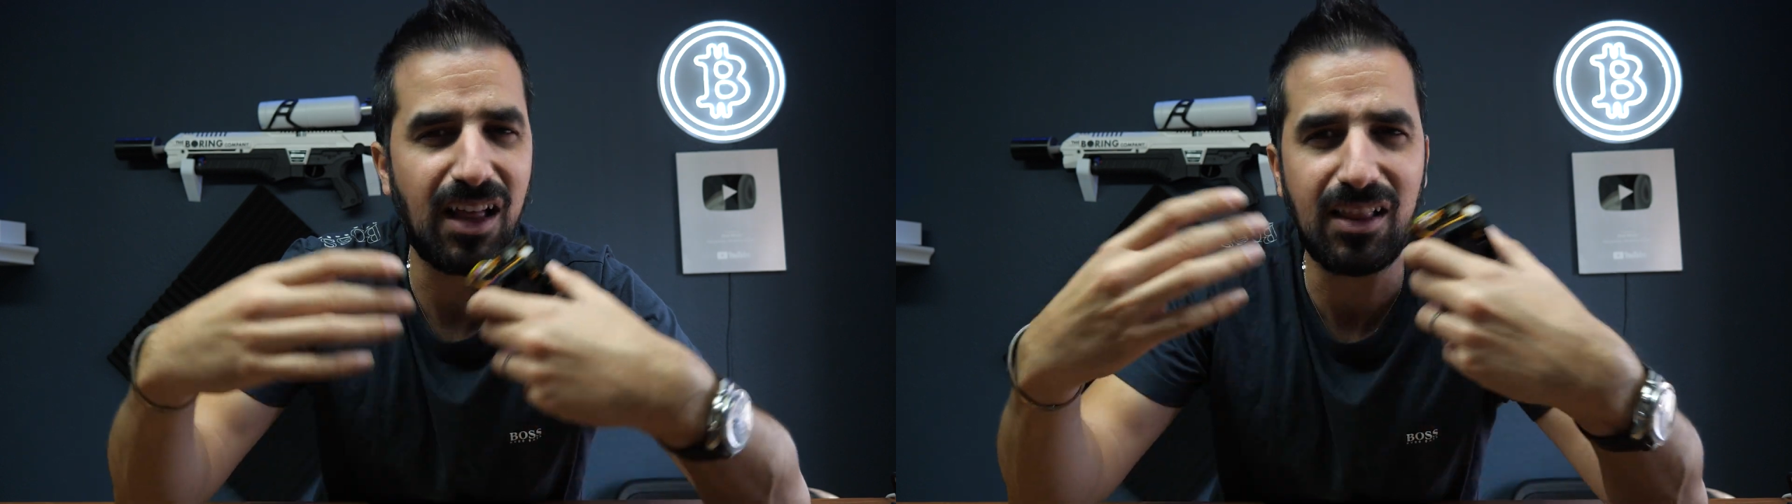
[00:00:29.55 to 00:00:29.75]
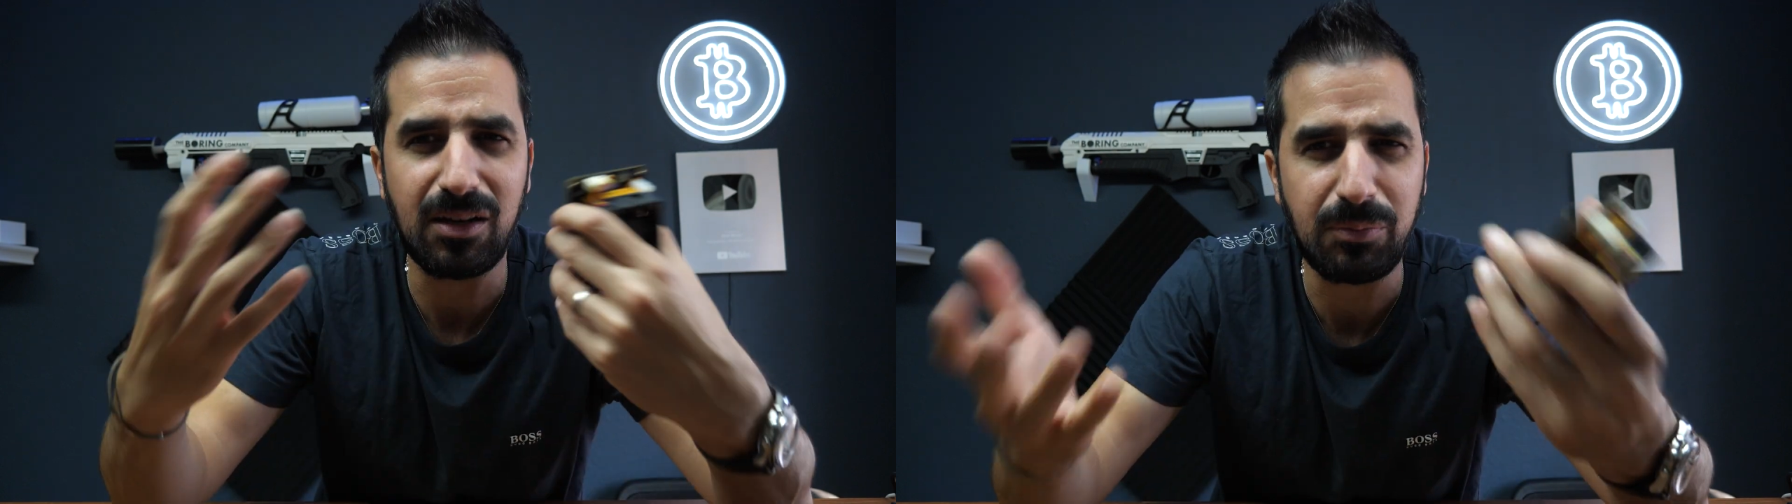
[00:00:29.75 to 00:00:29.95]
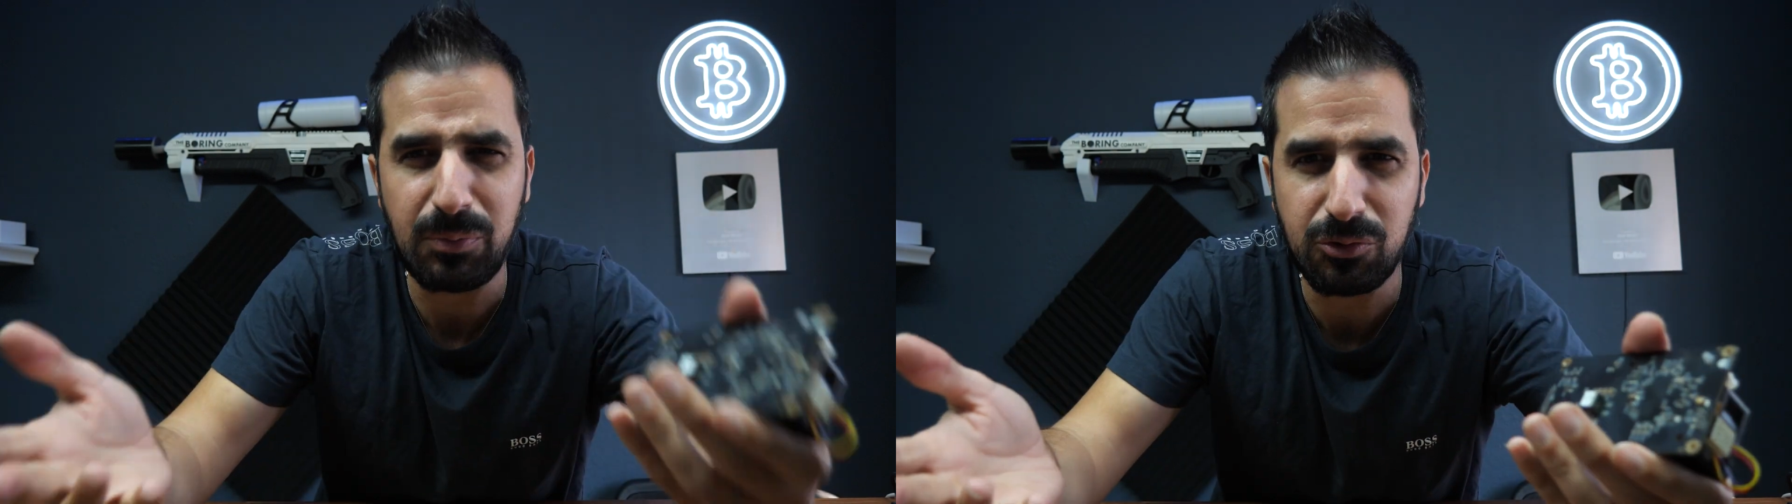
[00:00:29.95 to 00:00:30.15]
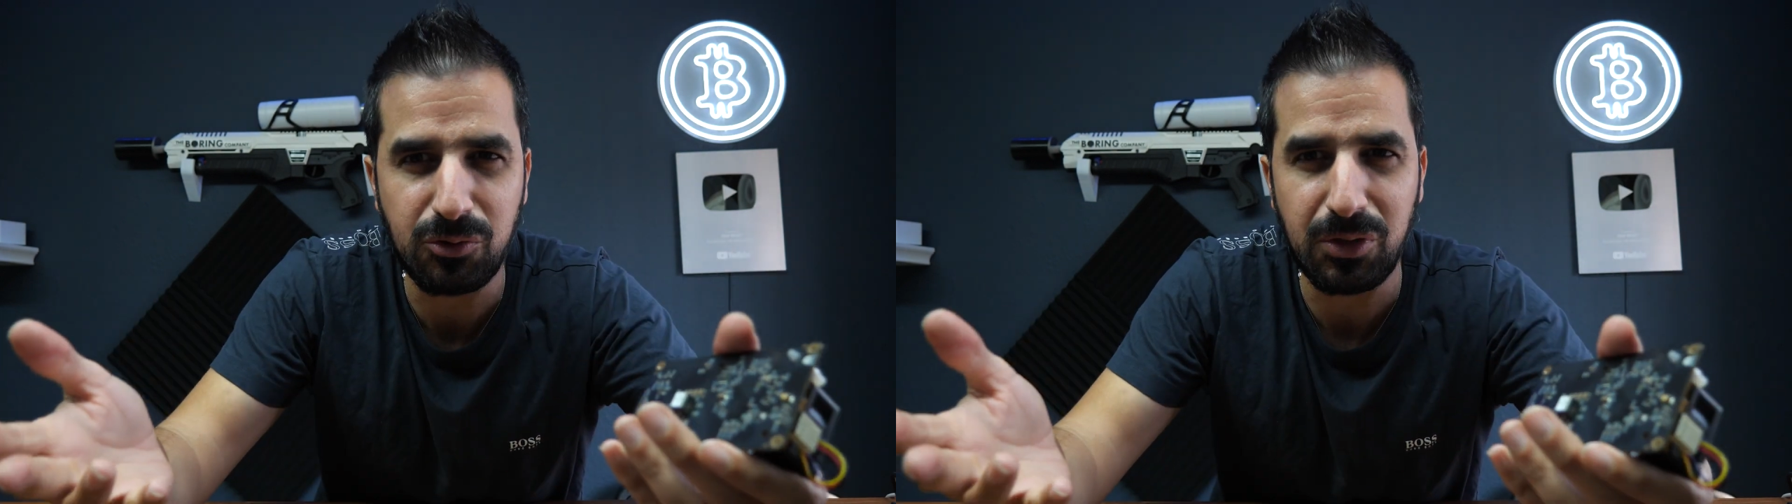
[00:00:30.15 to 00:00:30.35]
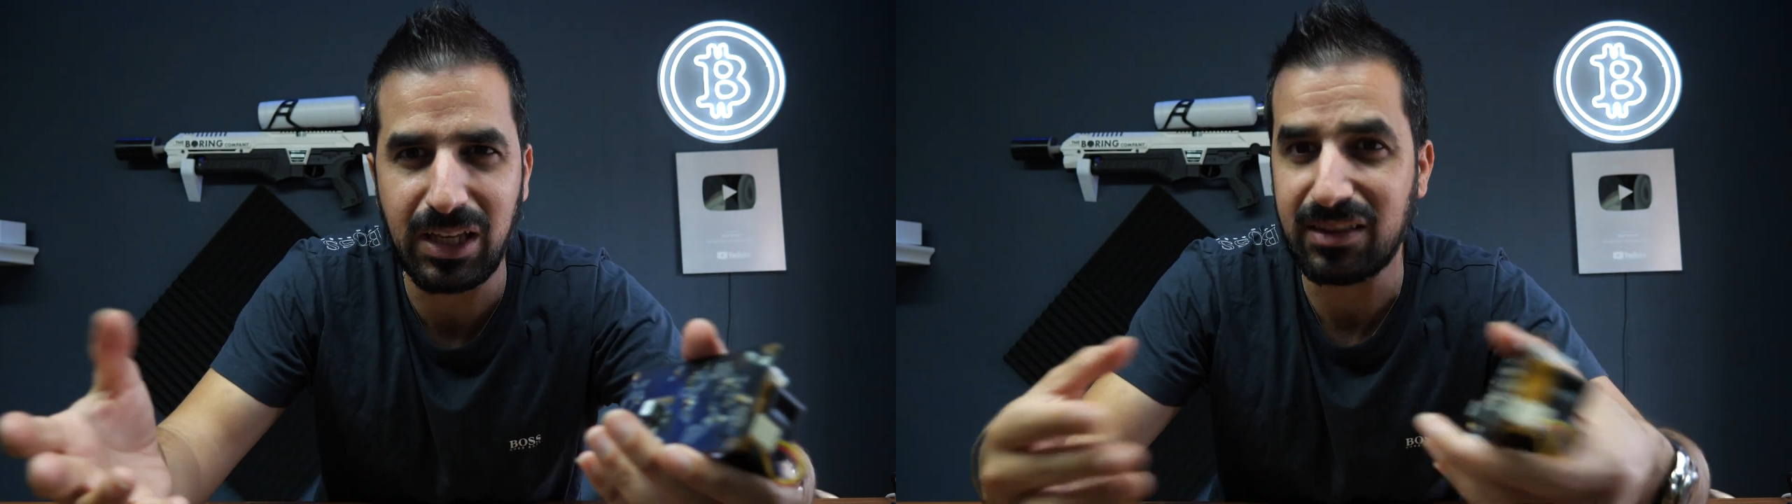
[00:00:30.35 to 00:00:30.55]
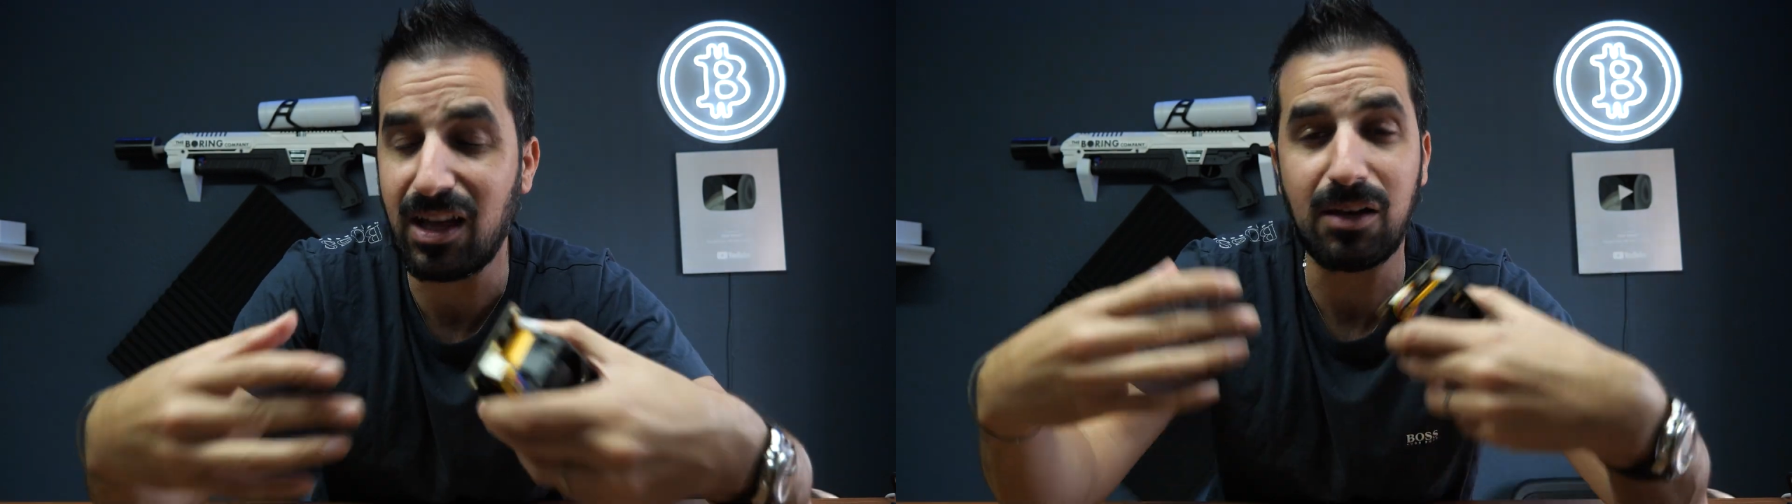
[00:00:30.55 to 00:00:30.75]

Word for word: not a lot of people doing it,